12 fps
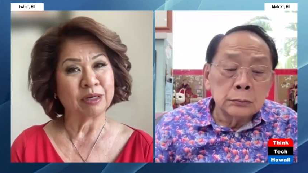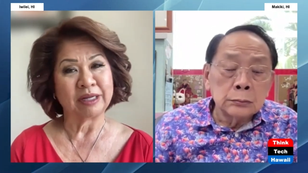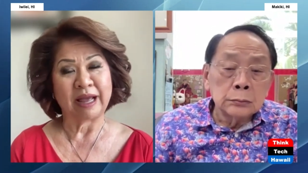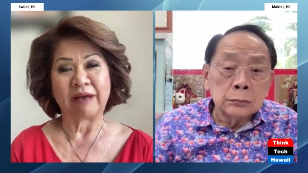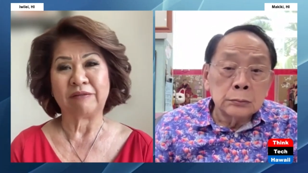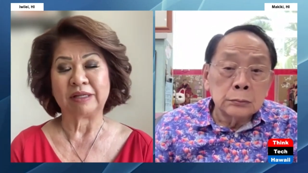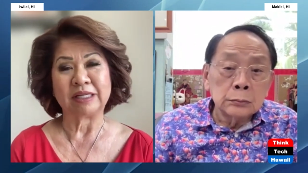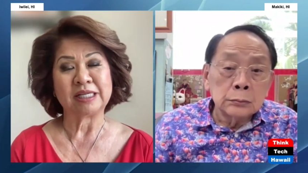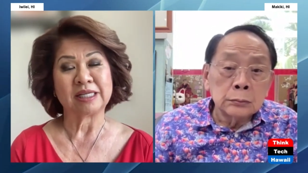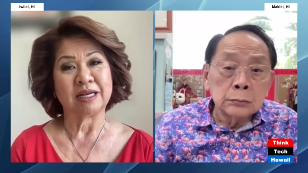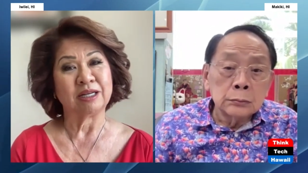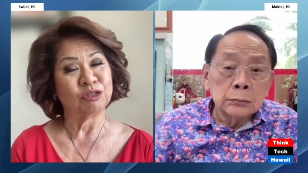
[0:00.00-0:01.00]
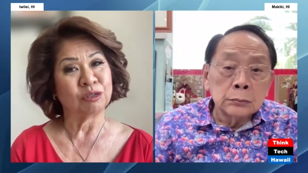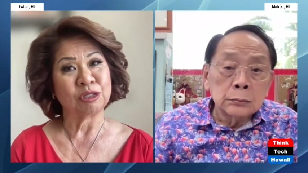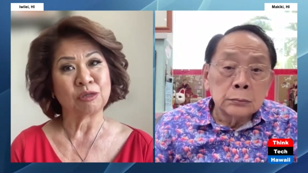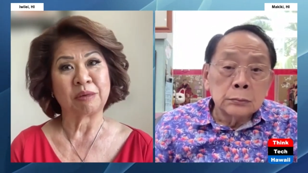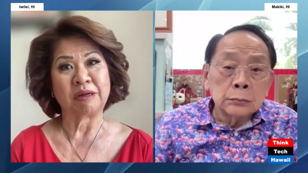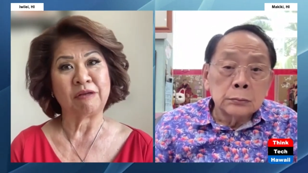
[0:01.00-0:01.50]
Speaker 1: we're going to have at least one hundred
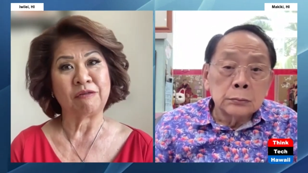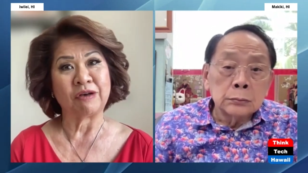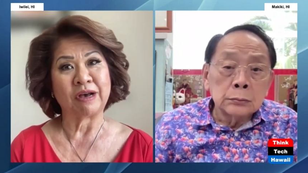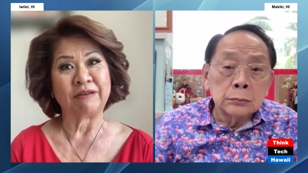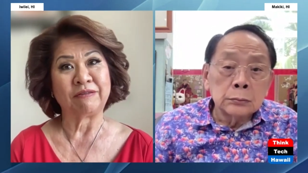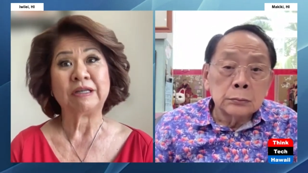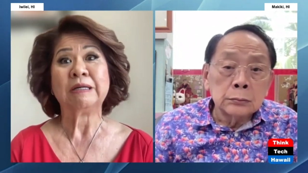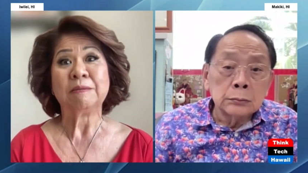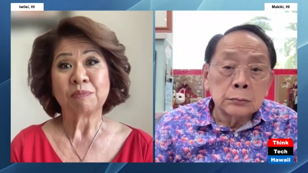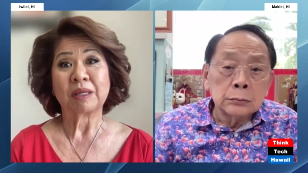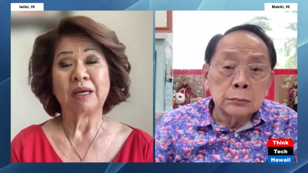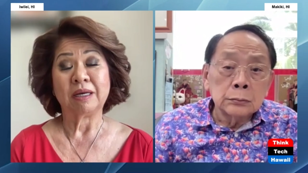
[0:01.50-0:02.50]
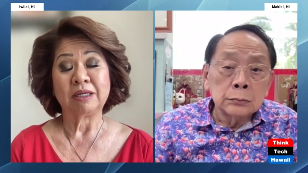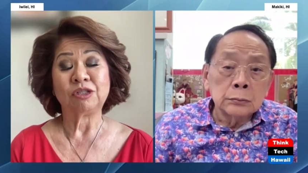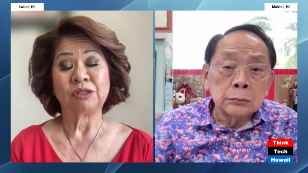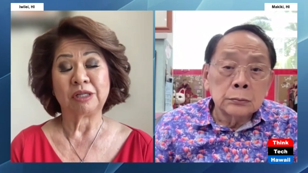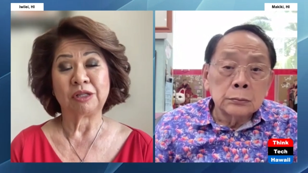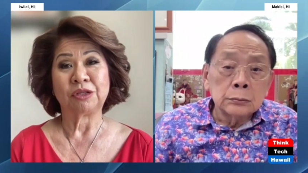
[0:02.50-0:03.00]
twenty-five, one
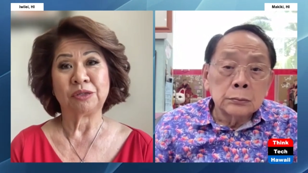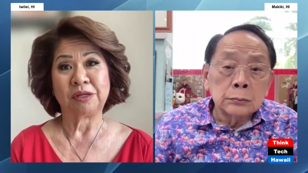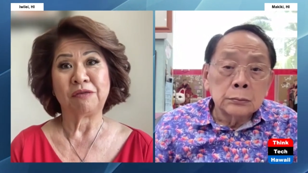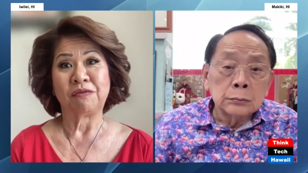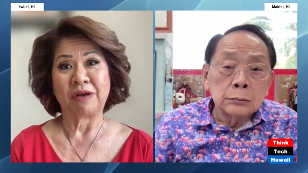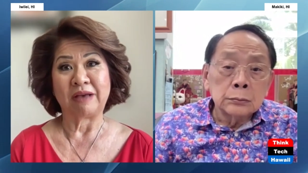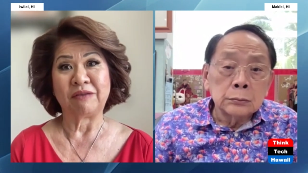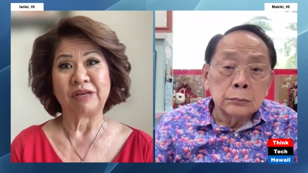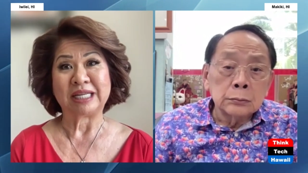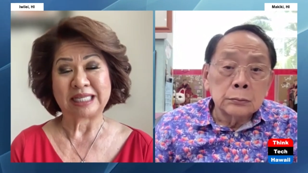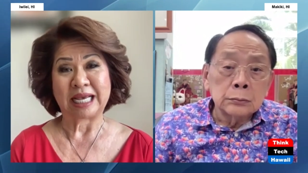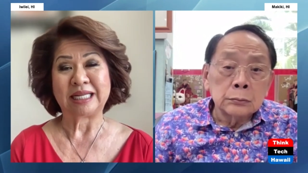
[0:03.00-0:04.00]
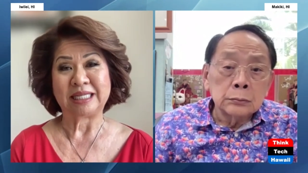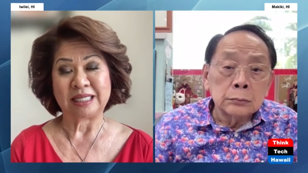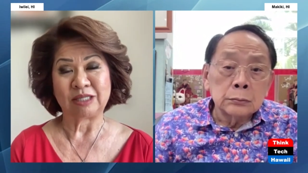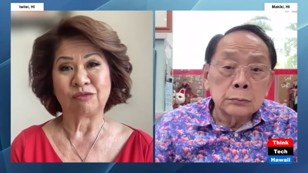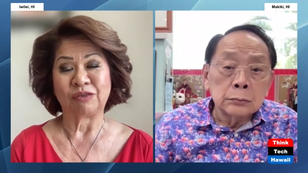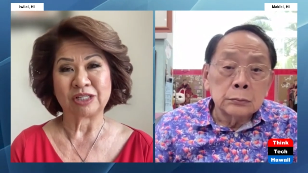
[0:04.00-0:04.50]
hundred thirty-five
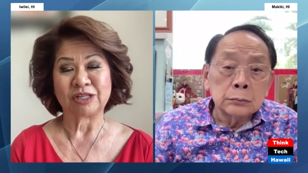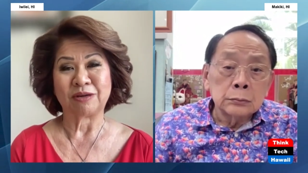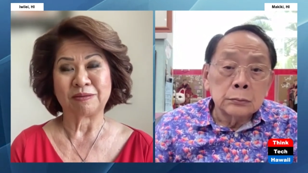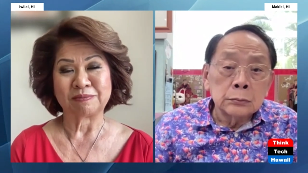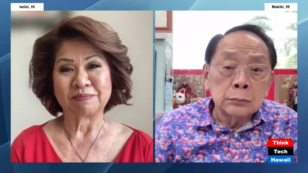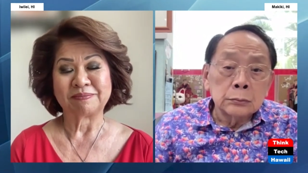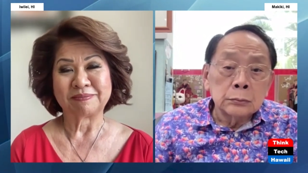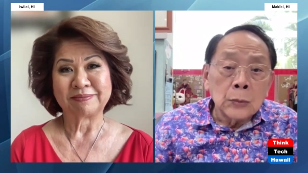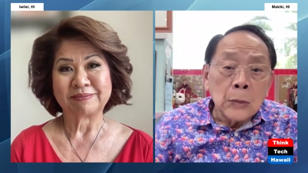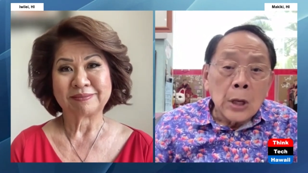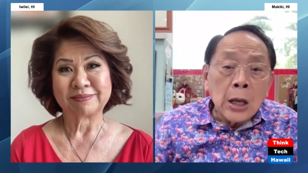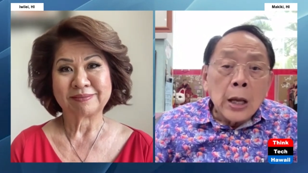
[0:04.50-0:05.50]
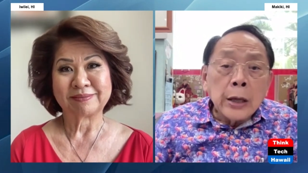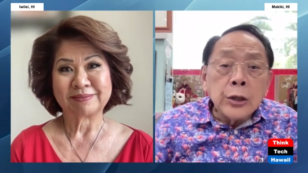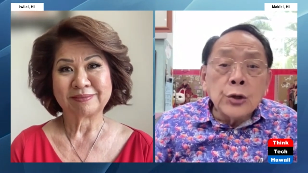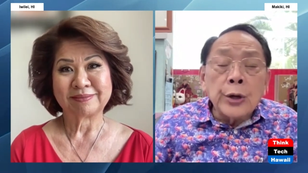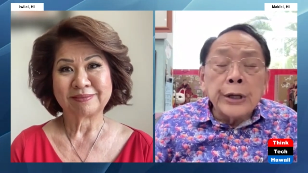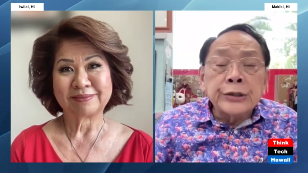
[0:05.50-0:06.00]
attendees, Victor.
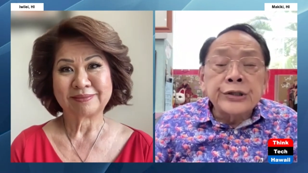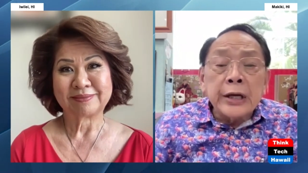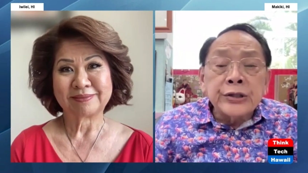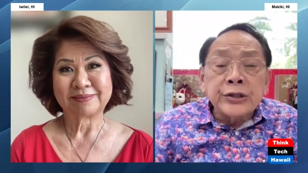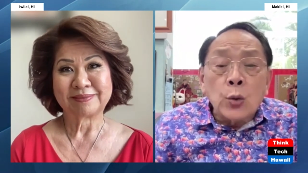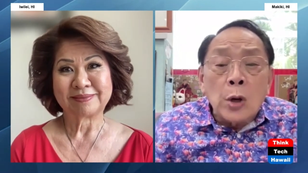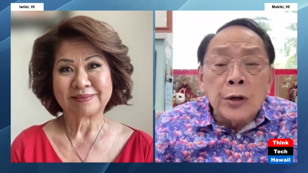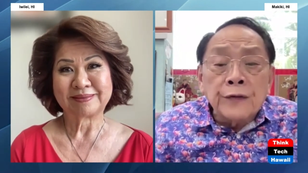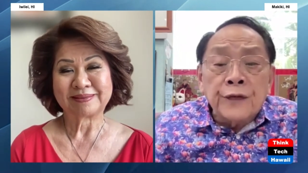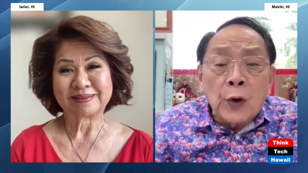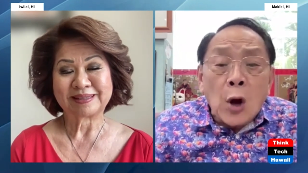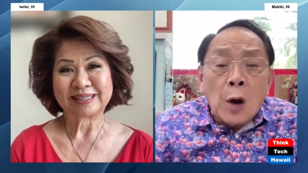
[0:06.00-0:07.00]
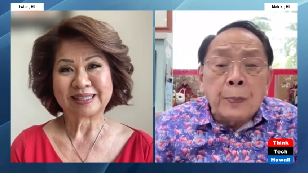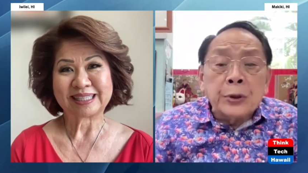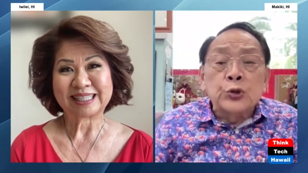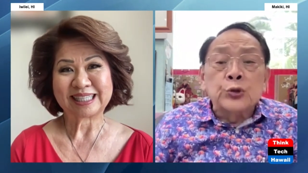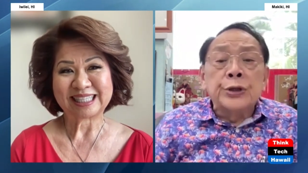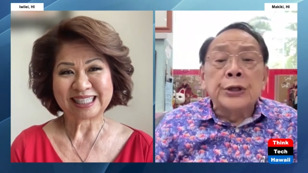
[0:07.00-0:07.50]
Speaker 2: You know, it's a, it's a wonderful
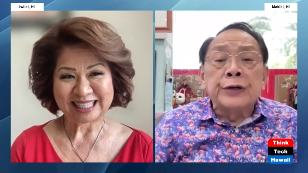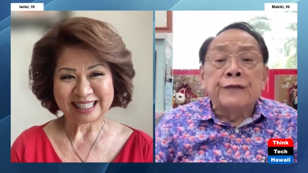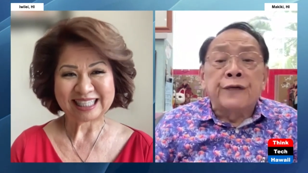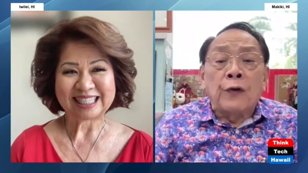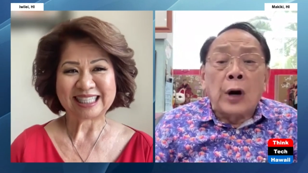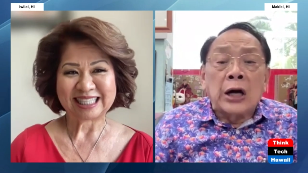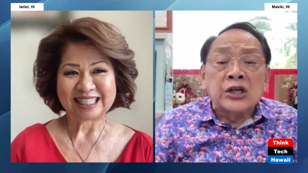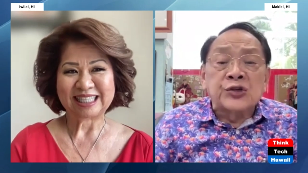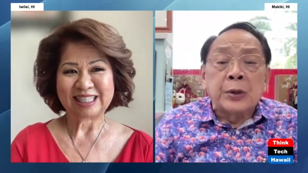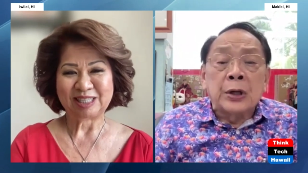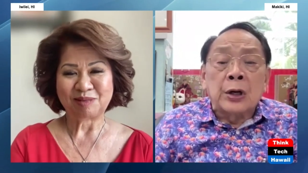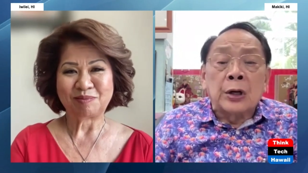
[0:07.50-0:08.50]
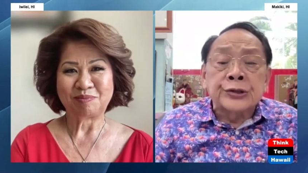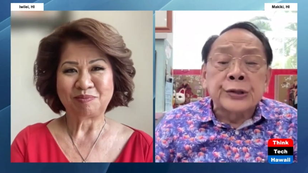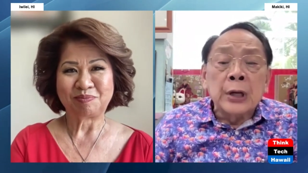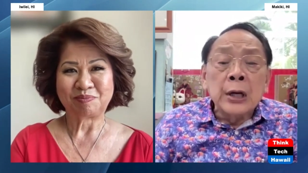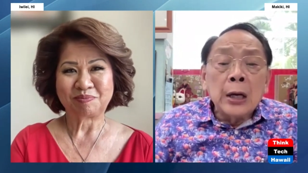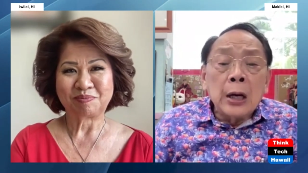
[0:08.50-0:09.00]
opportunity for us because
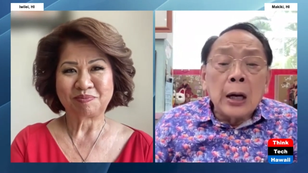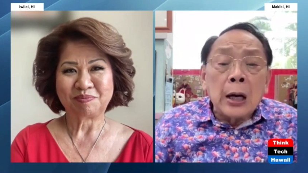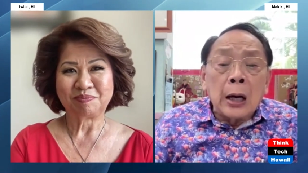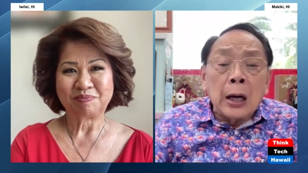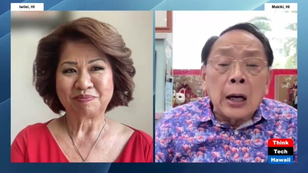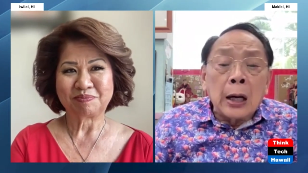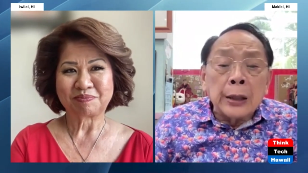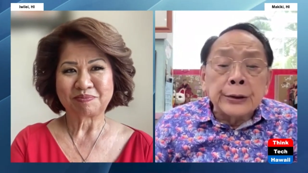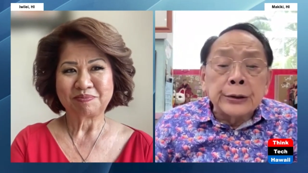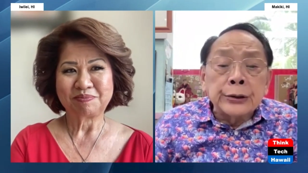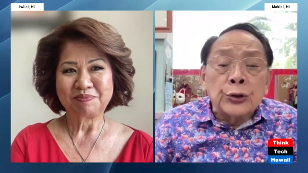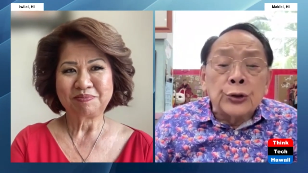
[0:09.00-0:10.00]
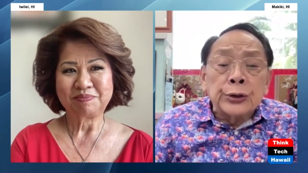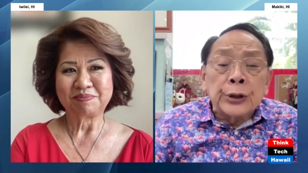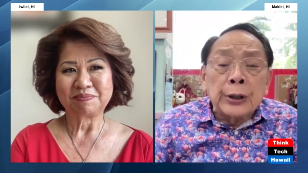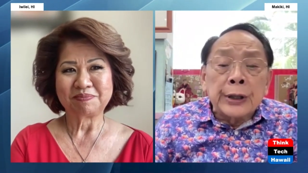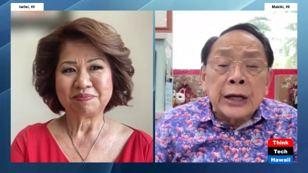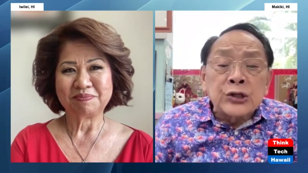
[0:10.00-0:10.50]
Uh, you know,
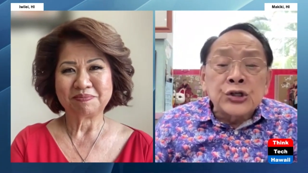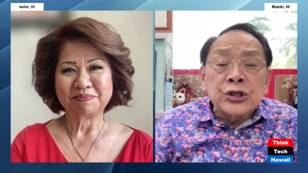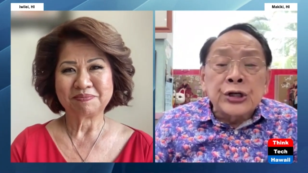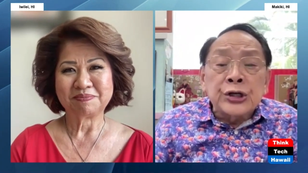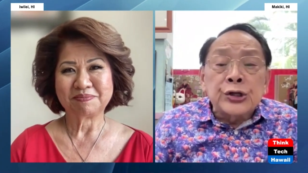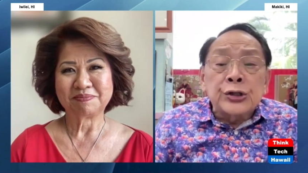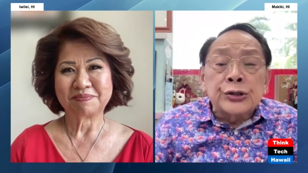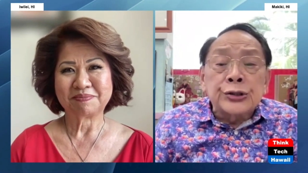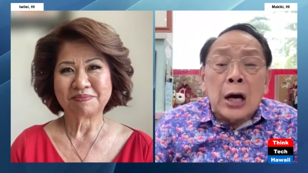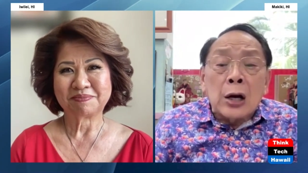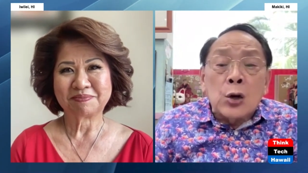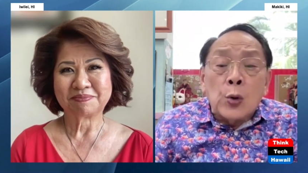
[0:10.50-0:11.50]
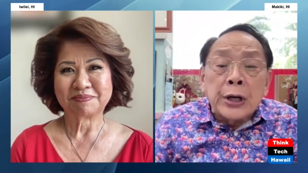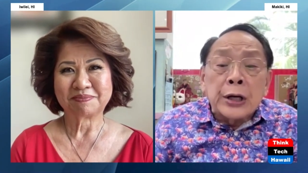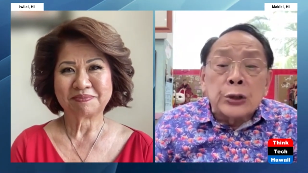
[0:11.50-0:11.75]
the legislatures are going